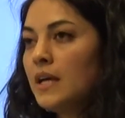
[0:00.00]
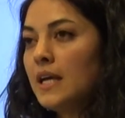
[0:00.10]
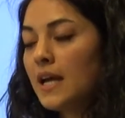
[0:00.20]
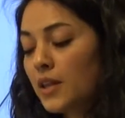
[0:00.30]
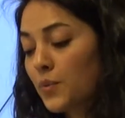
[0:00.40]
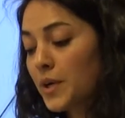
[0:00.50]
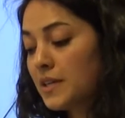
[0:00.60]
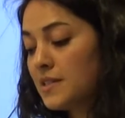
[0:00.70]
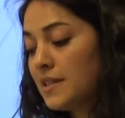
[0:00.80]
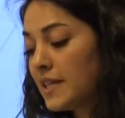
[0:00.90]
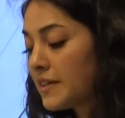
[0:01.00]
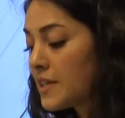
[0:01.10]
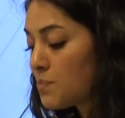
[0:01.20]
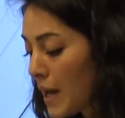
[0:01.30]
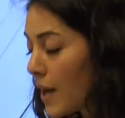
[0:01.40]
In other words, theory
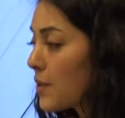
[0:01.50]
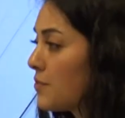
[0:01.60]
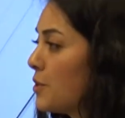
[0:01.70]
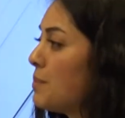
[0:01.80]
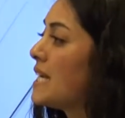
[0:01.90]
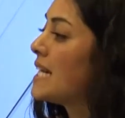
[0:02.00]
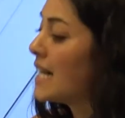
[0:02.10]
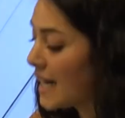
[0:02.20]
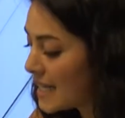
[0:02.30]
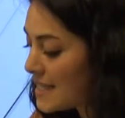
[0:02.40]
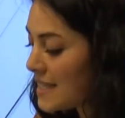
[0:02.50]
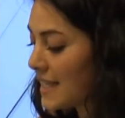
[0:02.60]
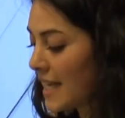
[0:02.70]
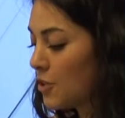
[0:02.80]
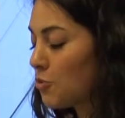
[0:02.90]
is powerful because
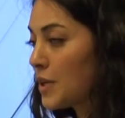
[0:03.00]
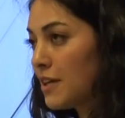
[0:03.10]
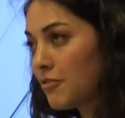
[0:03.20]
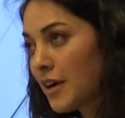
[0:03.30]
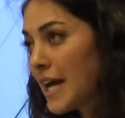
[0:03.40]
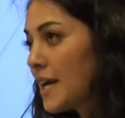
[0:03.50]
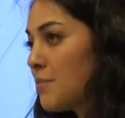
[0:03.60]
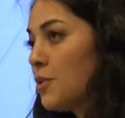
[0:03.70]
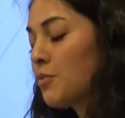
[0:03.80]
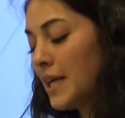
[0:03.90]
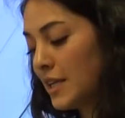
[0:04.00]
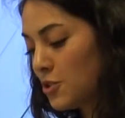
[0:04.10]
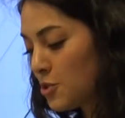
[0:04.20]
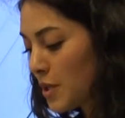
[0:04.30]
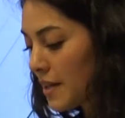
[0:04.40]
it can reframe,
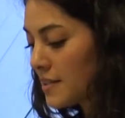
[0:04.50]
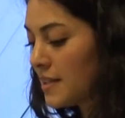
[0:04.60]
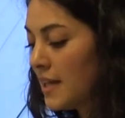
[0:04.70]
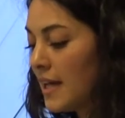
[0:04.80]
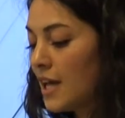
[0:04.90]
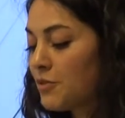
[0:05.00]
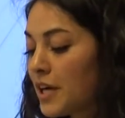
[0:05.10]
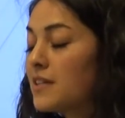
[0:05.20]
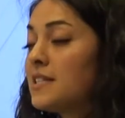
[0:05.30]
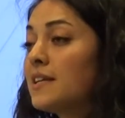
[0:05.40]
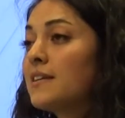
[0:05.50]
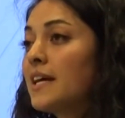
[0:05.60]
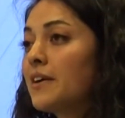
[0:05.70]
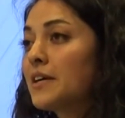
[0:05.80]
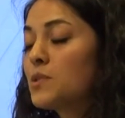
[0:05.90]
reconstruct, and
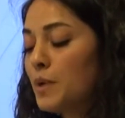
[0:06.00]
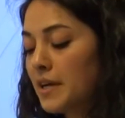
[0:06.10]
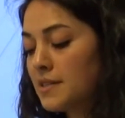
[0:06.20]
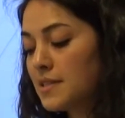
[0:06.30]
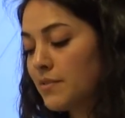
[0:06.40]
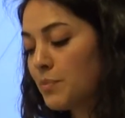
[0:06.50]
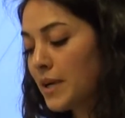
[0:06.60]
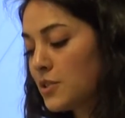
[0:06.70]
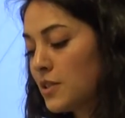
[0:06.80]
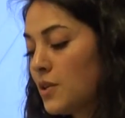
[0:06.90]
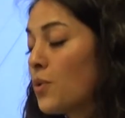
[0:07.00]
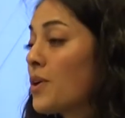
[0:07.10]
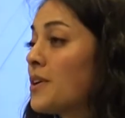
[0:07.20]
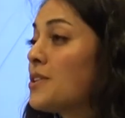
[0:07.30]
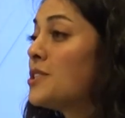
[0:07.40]
rearticulate our experiences of oppression in
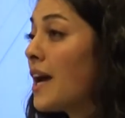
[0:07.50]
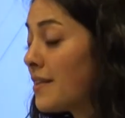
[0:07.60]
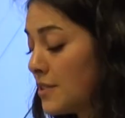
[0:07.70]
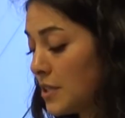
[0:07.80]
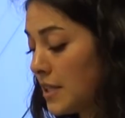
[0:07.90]
order to challenge